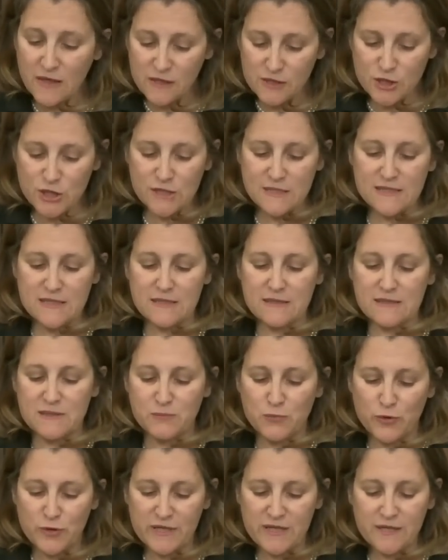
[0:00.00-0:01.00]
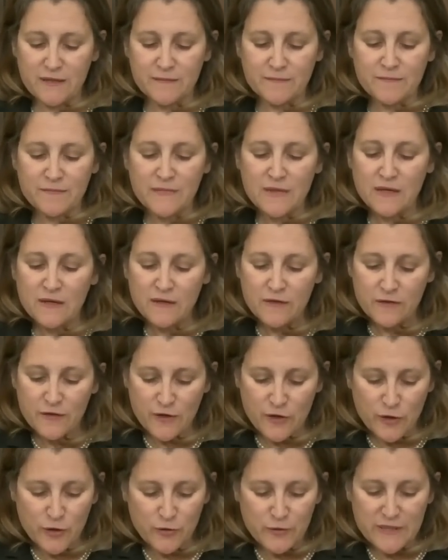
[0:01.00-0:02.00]
Just this morning,
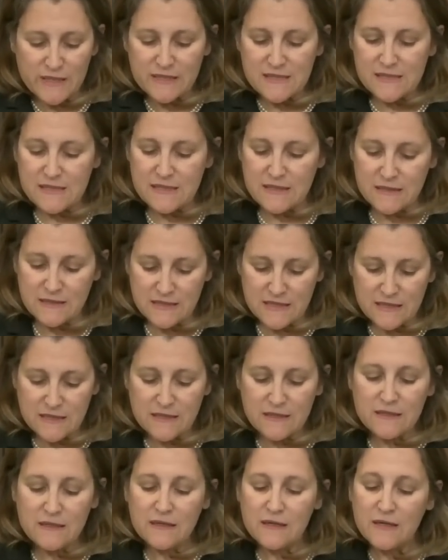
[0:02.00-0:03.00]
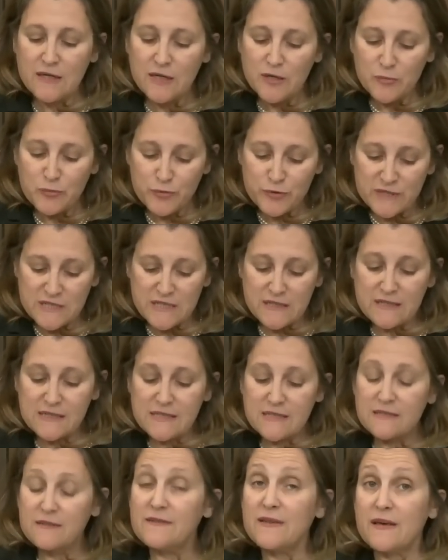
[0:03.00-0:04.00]
the OECD
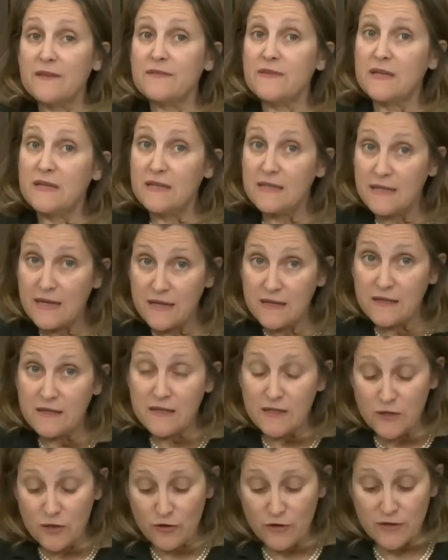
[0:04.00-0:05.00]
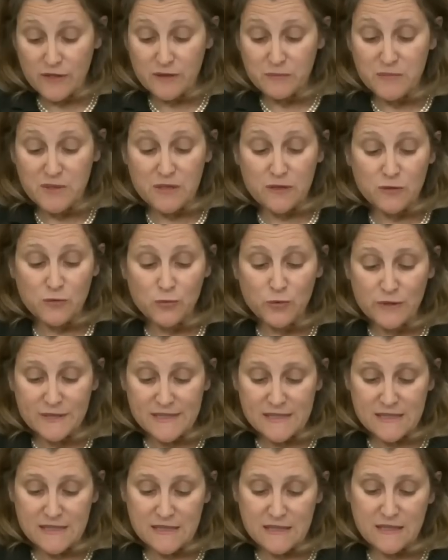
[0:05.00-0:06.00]
predicted that the Canadian economy will
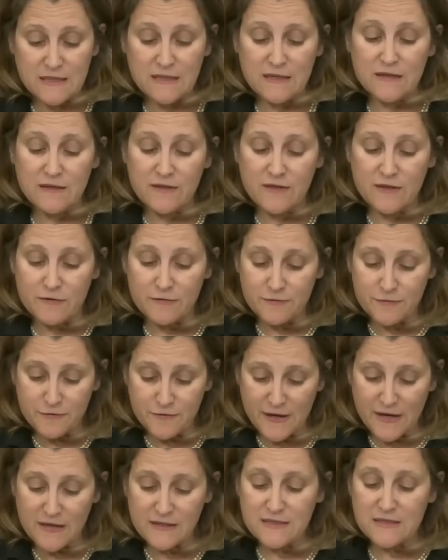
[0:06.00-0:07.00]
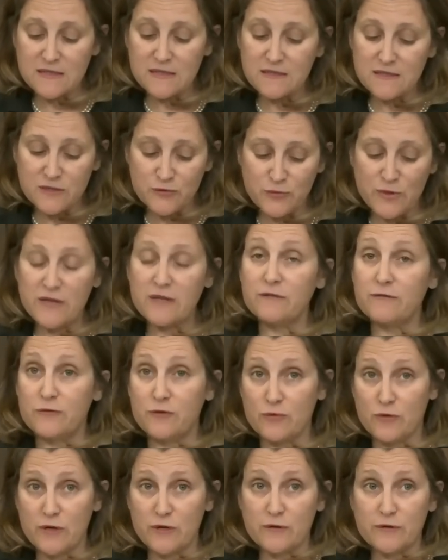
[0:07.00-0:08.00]
see the fastest rate of
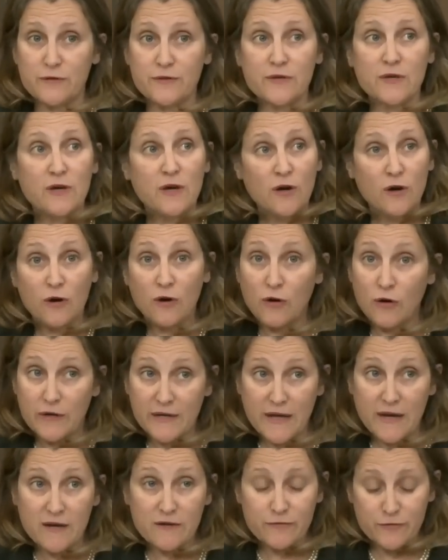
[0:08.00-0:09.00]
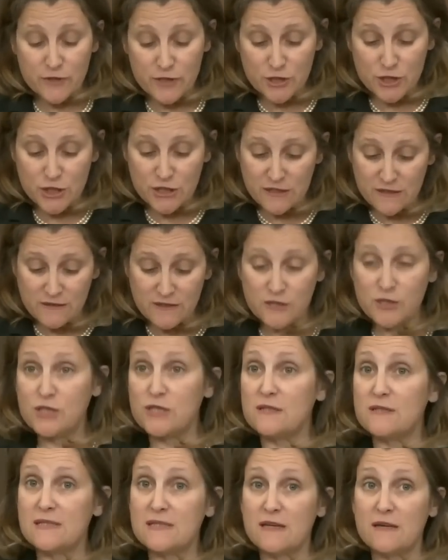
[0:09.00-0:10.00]
growth on average in the
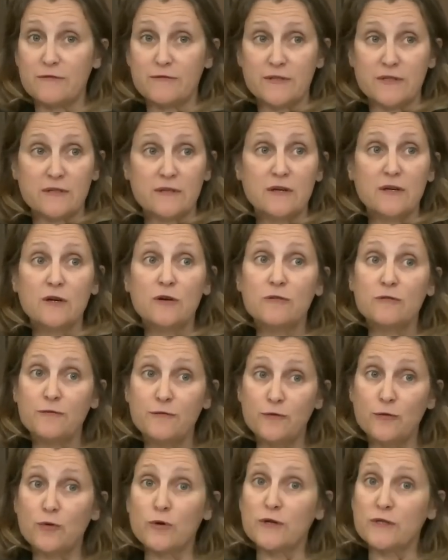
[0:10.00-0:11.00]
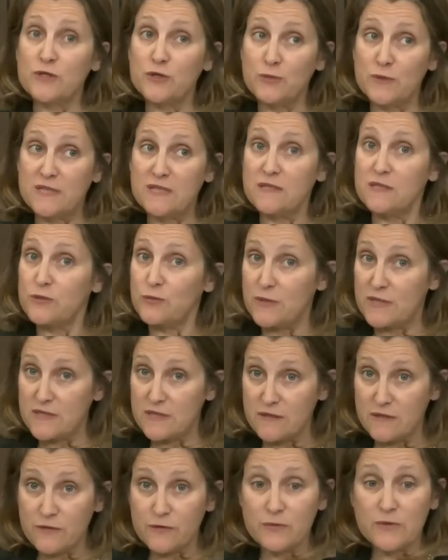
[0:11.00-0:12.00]
G7 for
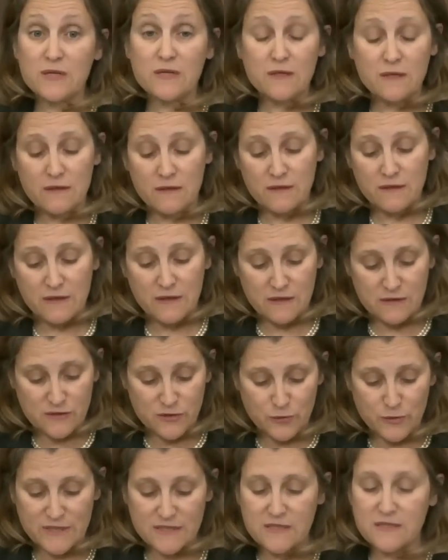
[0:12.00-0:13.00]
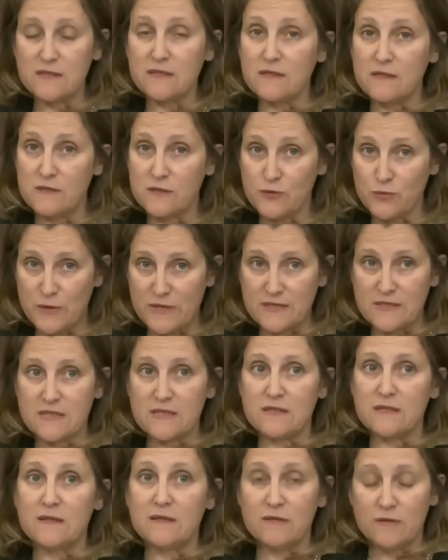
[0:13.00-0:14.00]
2023 and
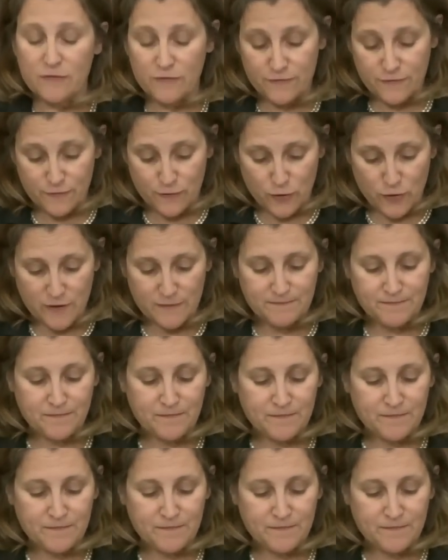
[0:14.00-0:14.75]
2024.